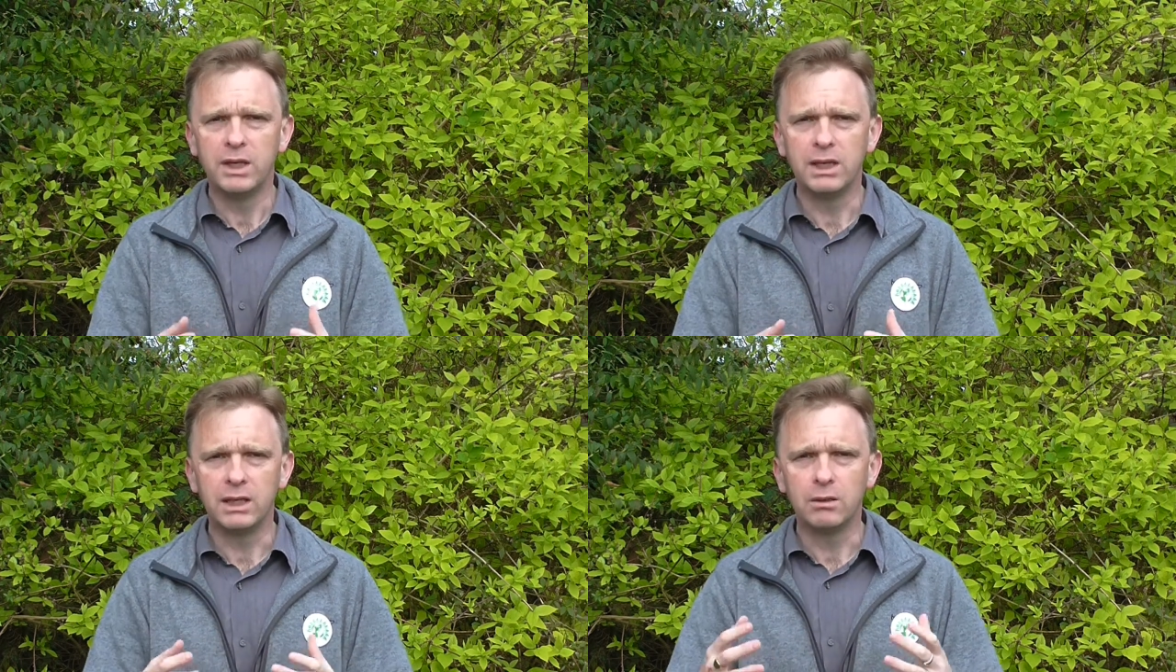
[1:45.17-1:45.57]

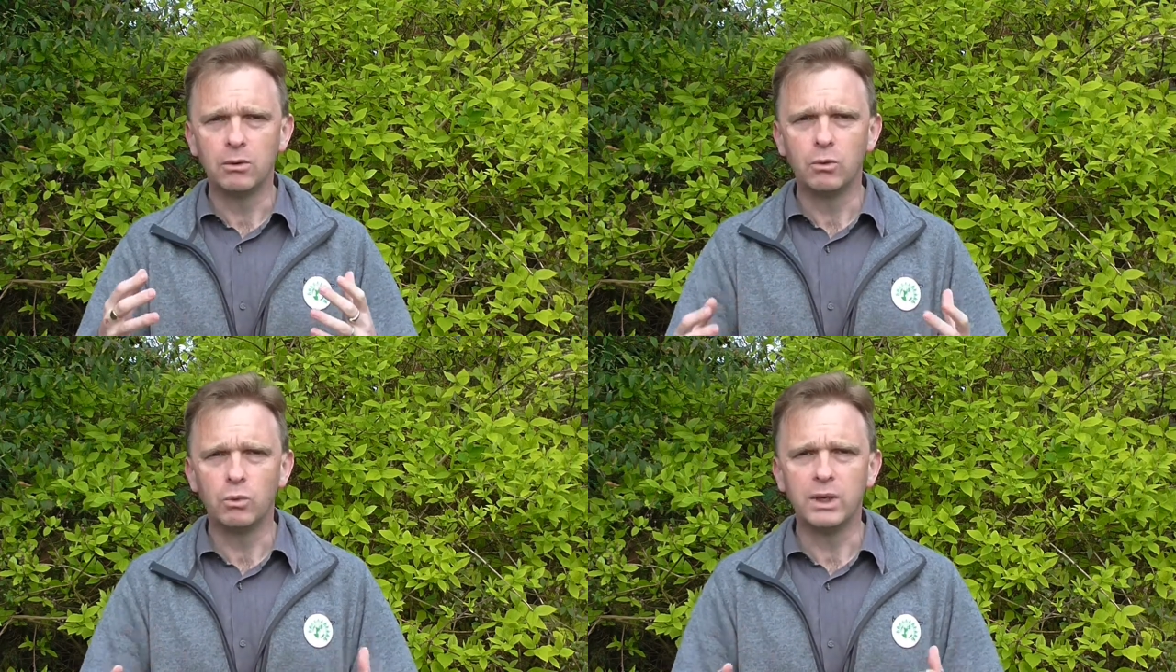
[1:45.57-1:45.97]
week
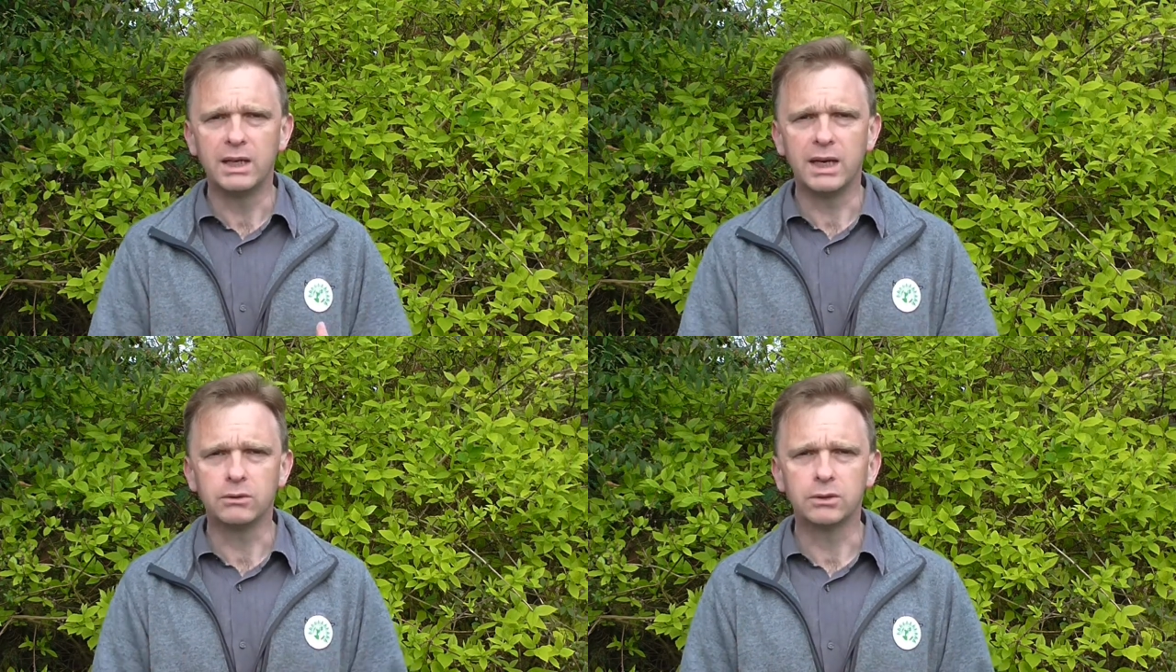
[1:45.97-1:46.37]
in,
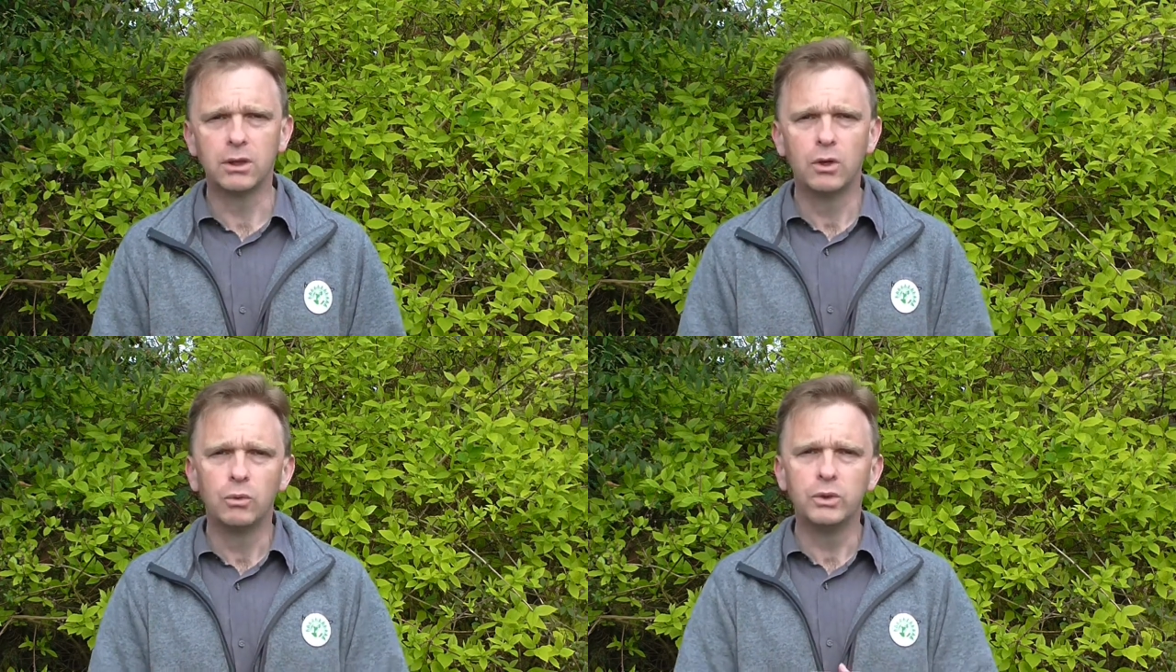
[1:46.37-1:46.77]
week
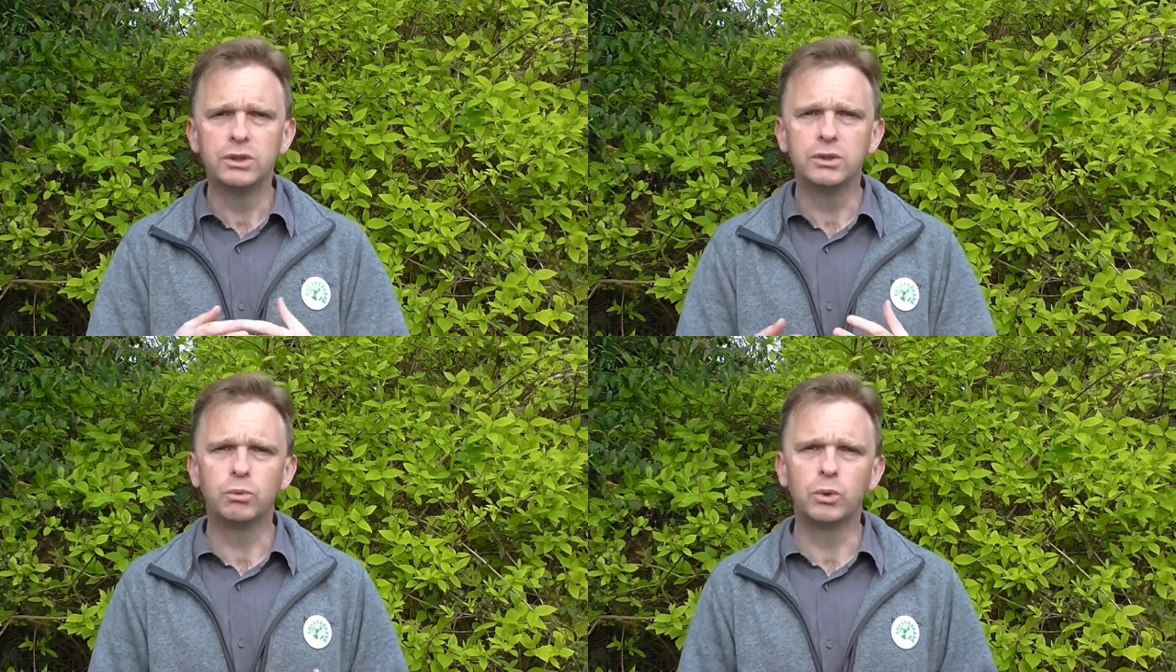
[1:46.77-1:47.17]
out,
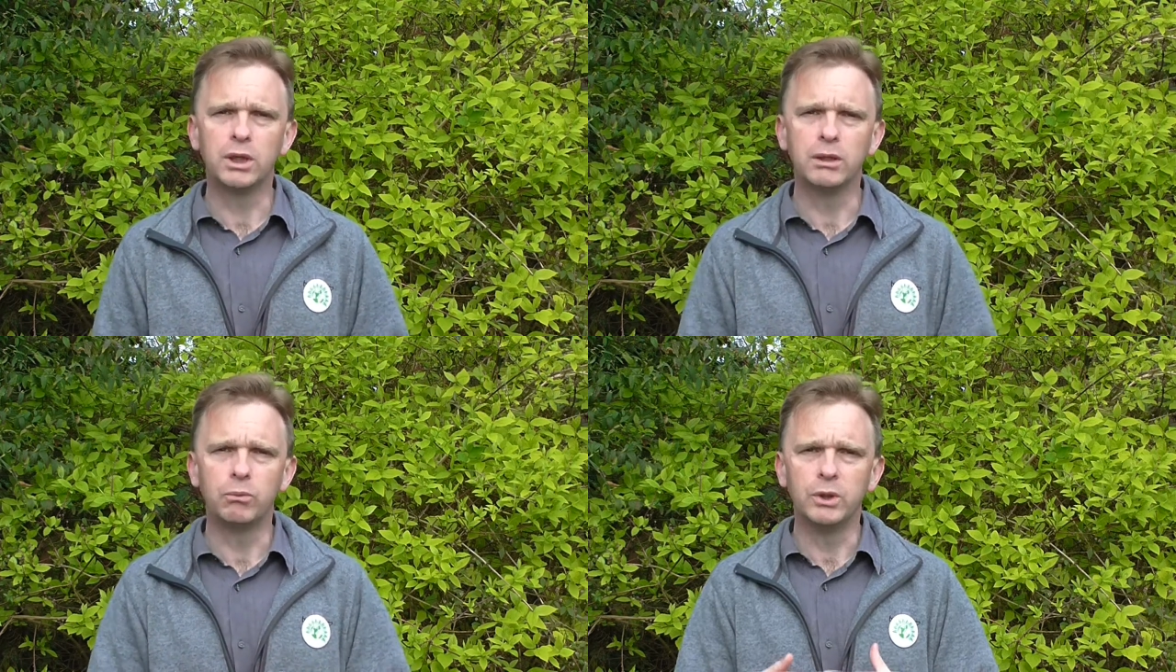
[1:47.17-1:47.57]
which
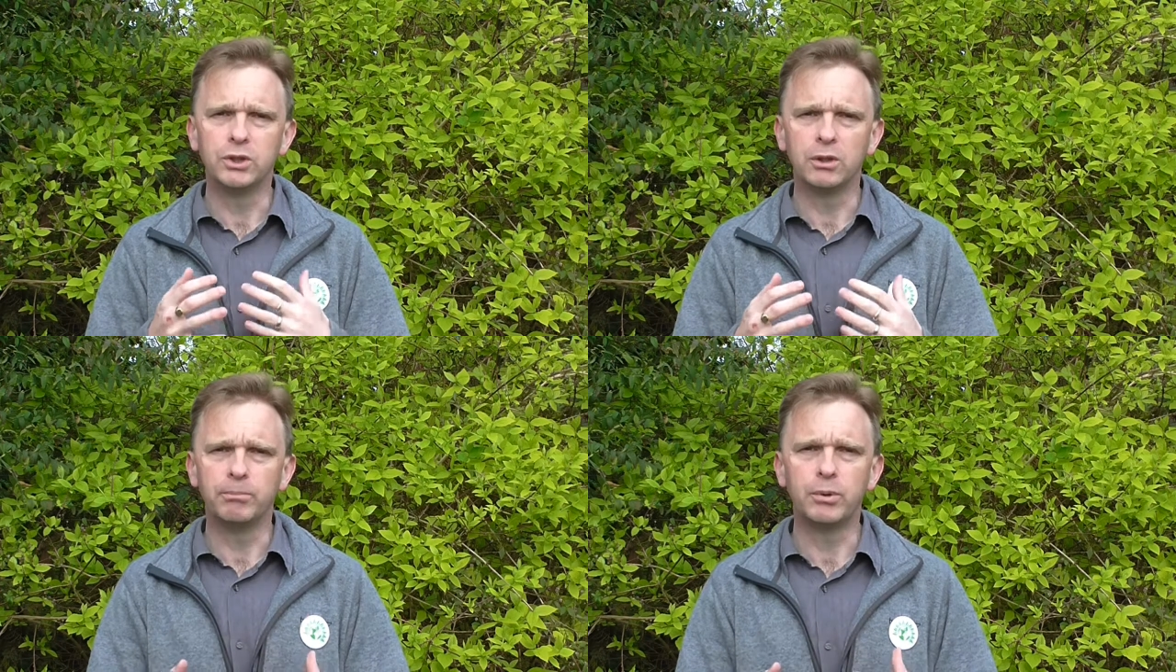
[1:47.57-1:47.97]
is why
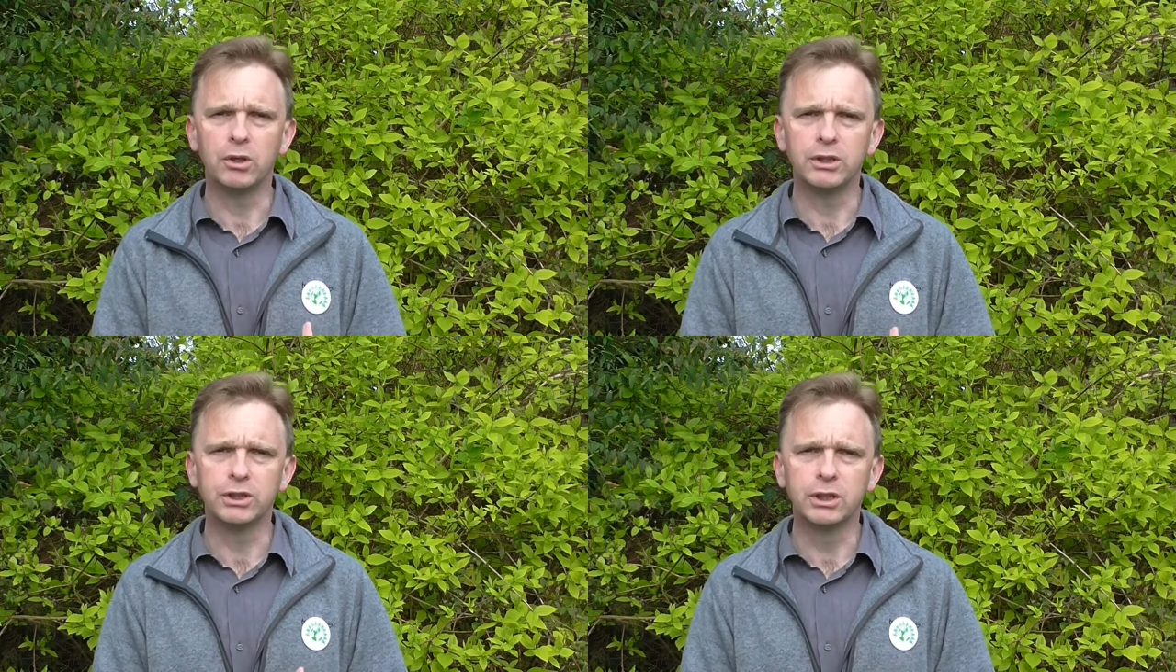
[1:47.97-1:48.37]
we should
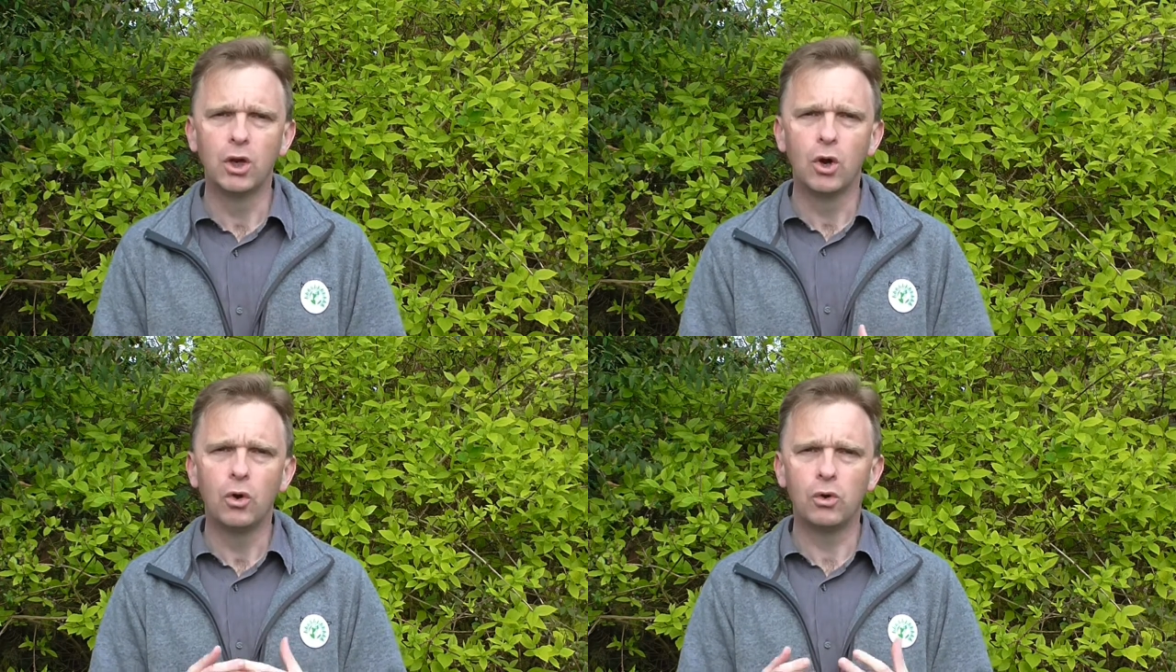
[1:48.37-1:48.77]
abolish